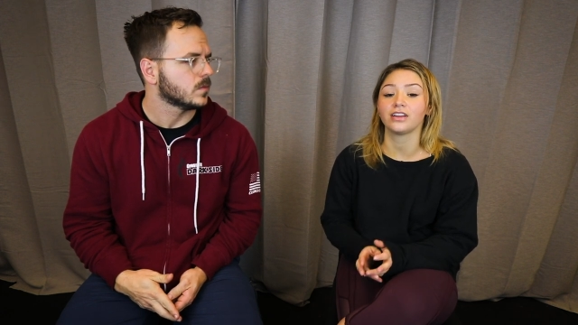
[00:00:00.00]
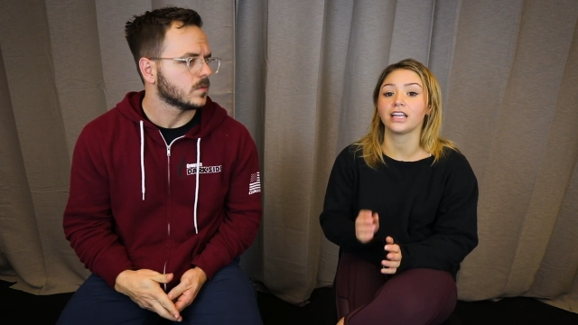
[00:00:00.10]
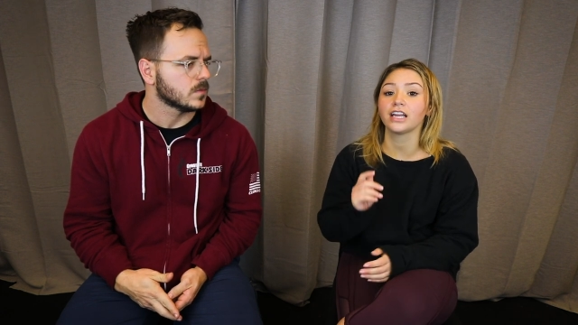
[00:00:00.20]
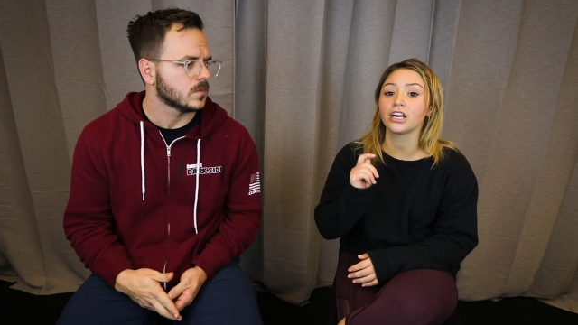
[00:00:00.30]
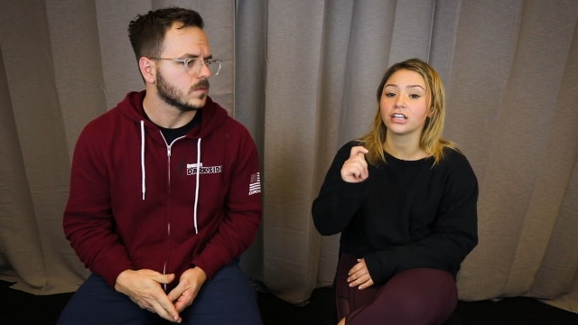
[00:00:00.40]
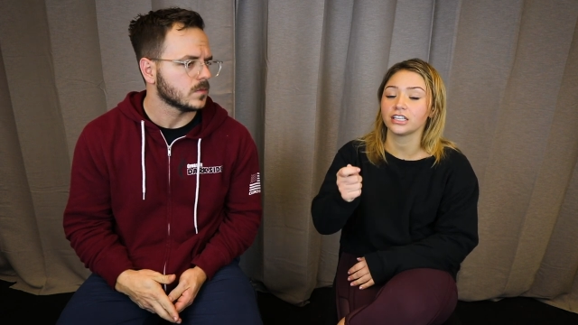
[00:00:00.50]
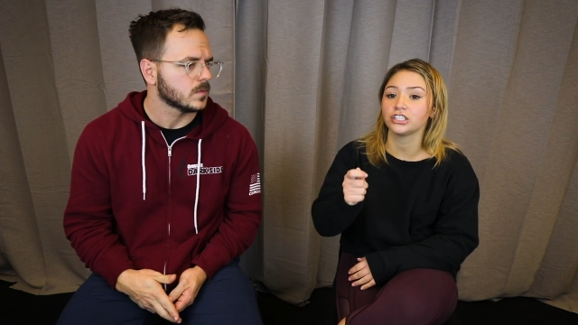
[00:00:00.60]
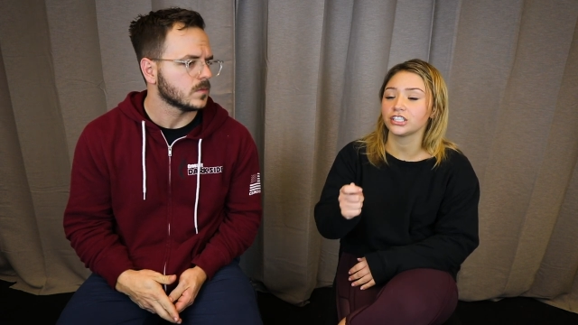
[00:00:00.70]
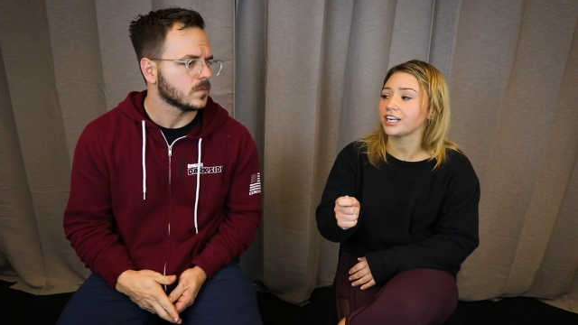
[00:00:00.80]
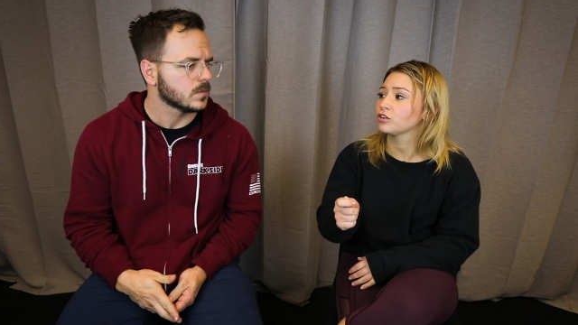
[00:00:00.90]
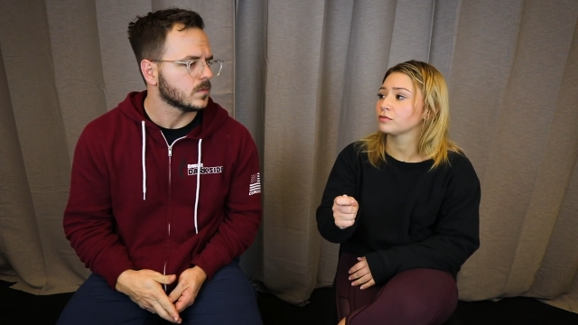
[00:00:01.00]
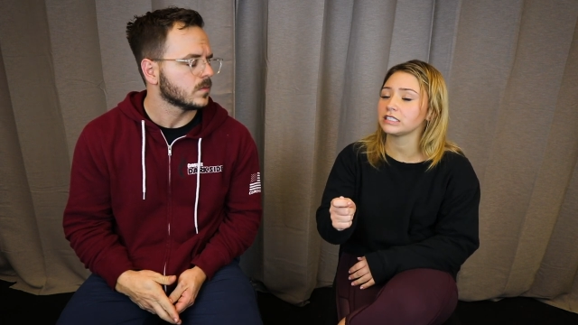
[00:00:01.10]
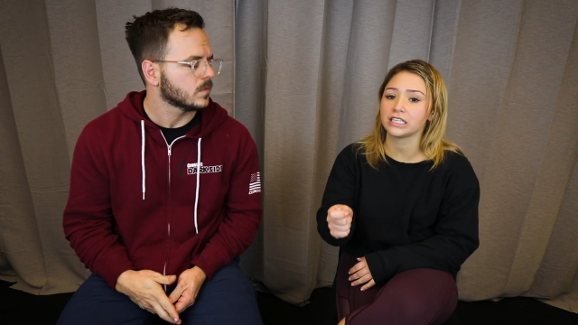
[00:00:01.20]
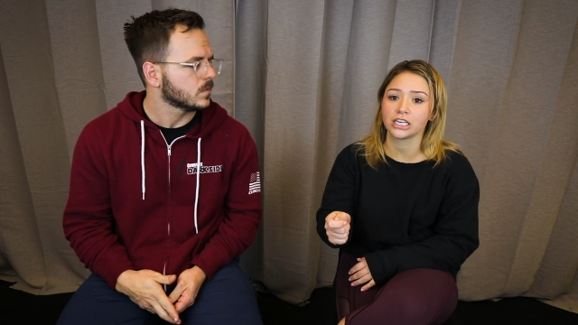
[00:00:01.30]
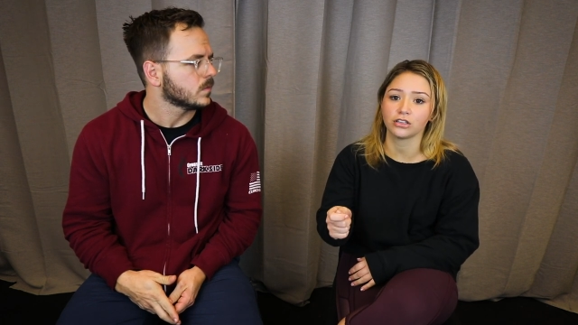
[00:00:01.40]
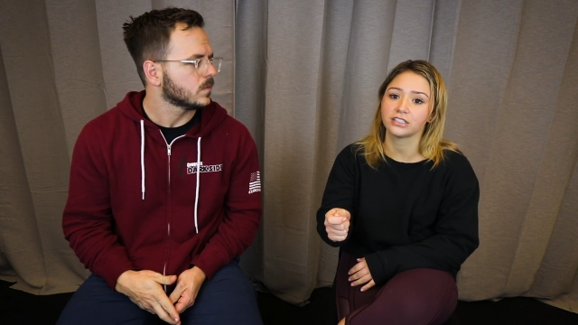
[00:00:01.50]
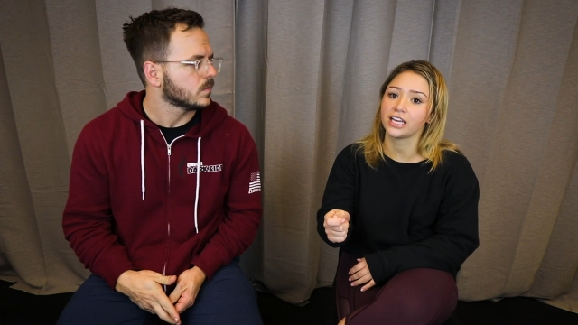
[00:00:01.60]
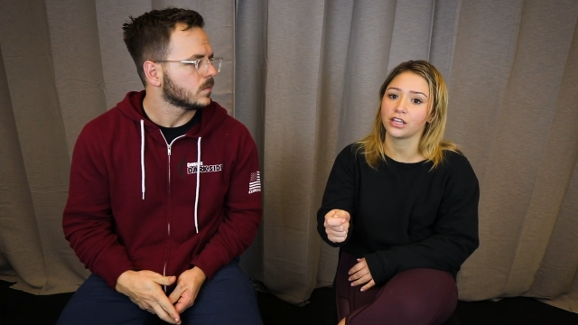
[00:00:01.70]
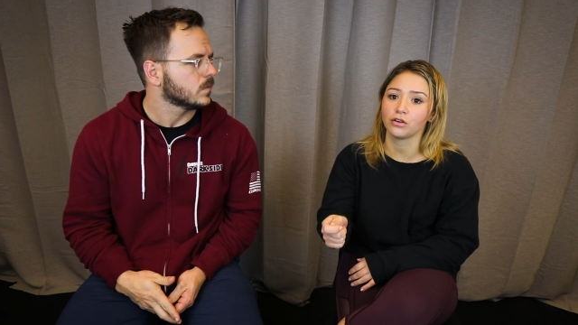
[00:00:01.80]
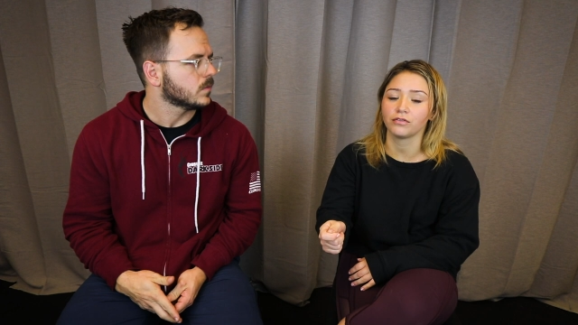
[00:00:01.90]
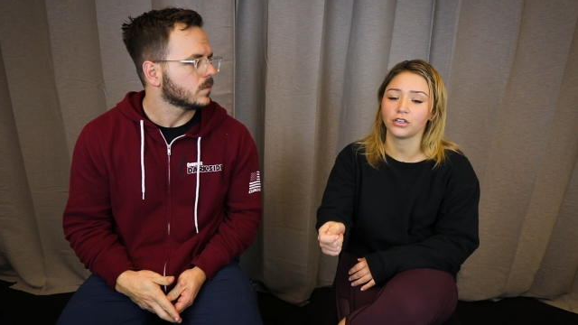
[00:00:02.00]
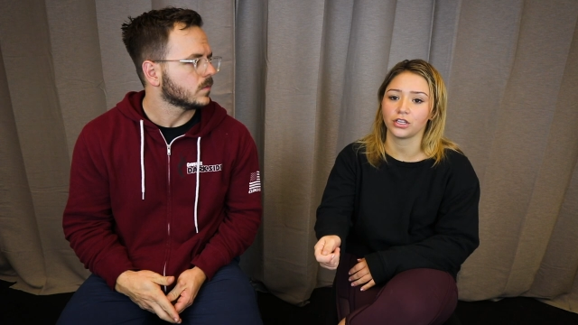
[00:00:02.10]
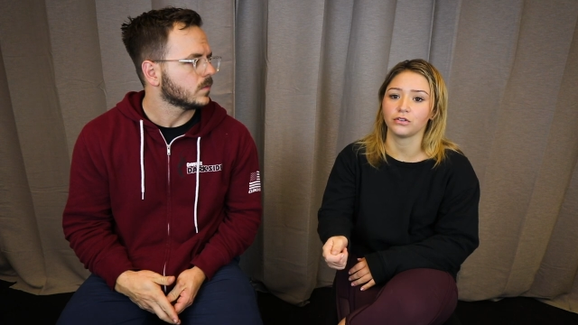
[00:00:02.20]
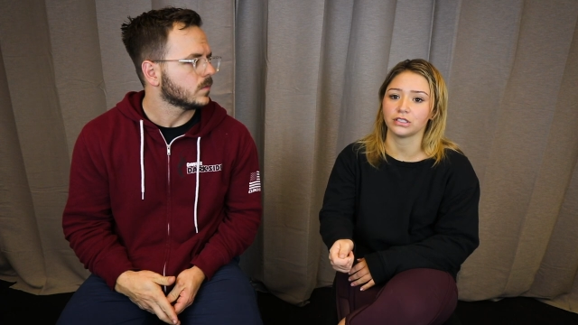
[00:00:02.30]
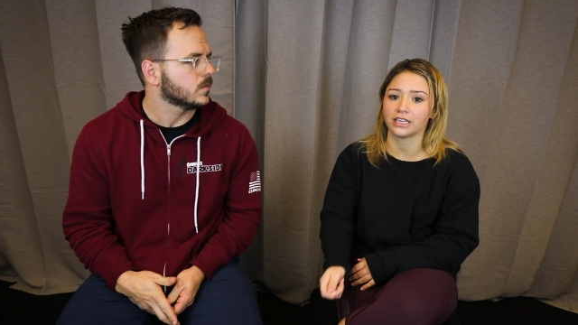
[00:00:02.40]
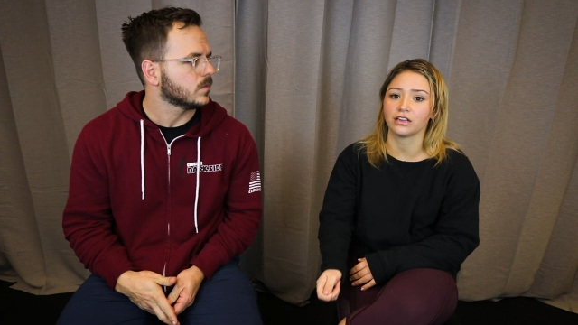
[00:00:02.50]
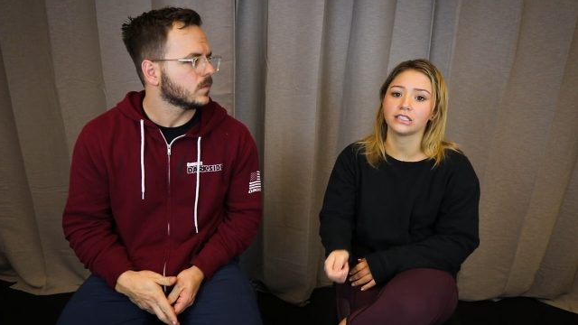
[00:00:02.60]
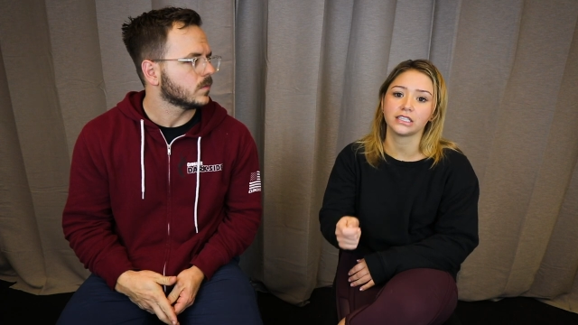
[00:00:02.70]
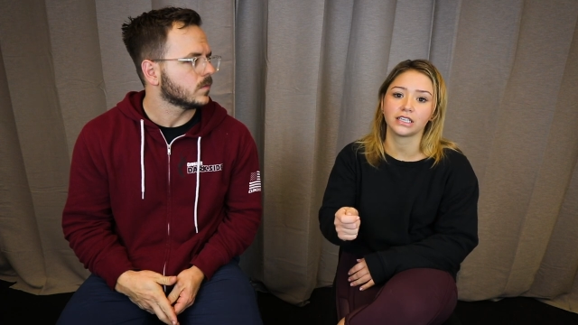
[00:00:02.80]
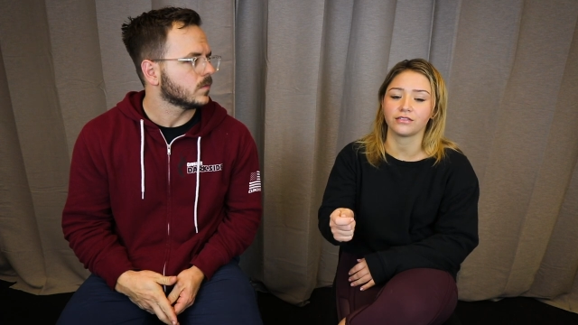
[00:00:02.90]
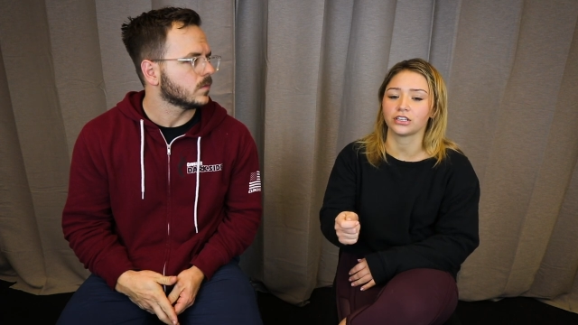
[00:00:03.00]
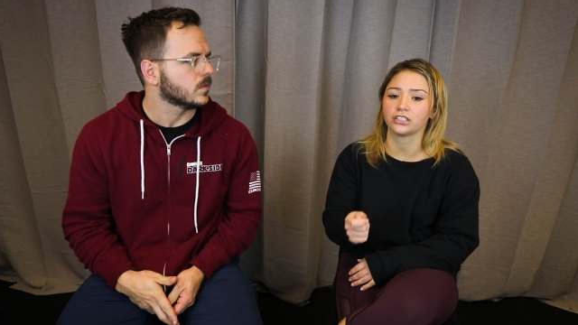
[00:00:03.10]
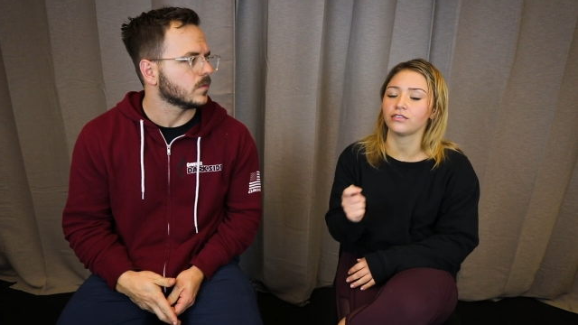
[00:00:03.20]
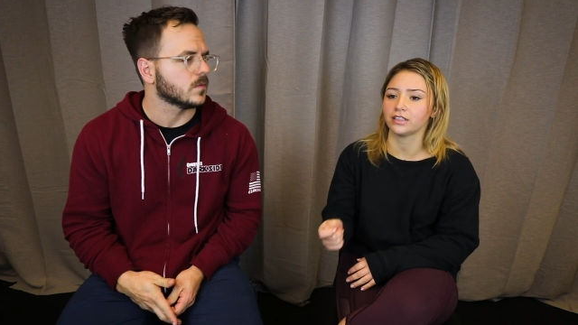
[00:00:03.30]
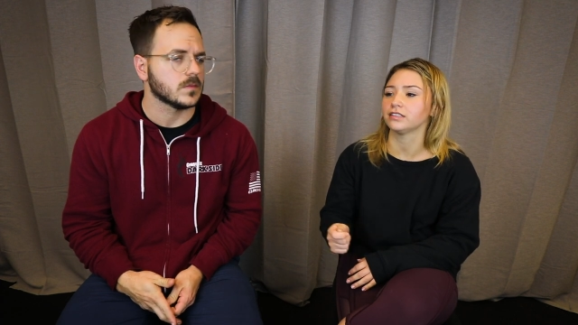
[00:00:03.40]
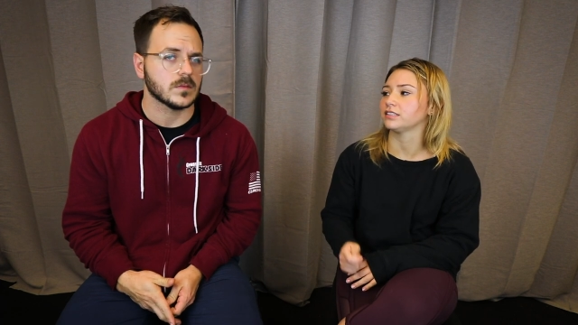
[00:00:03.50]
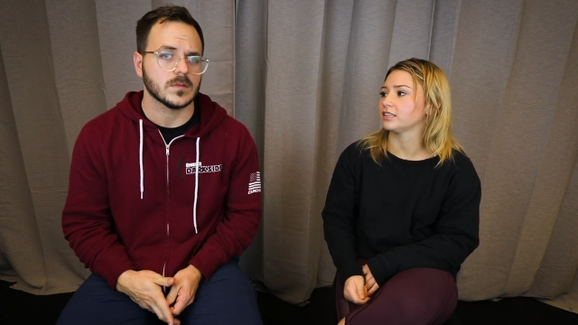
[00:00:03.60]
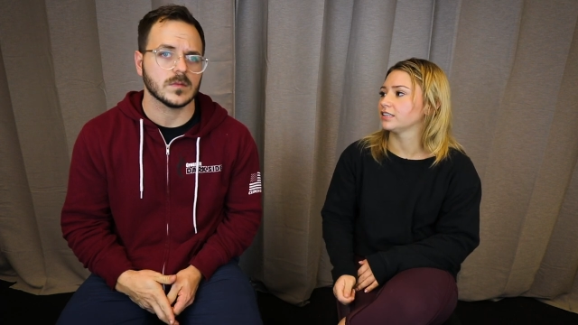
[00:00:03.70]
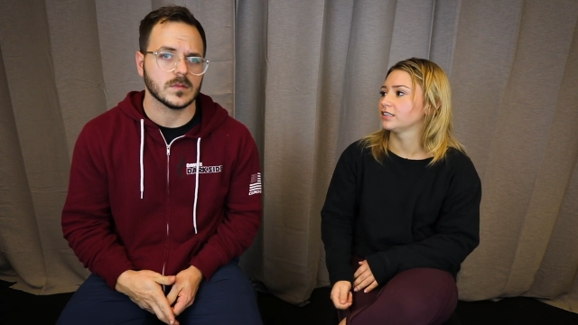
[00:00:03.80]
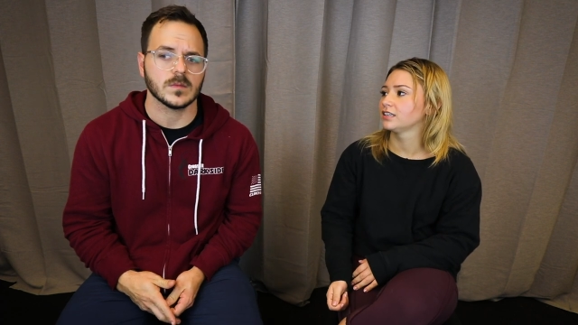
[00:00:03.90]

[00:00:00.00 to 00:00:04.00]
Speaker 1: and here are these ginormous needles that you have to use now to give yourself insulin.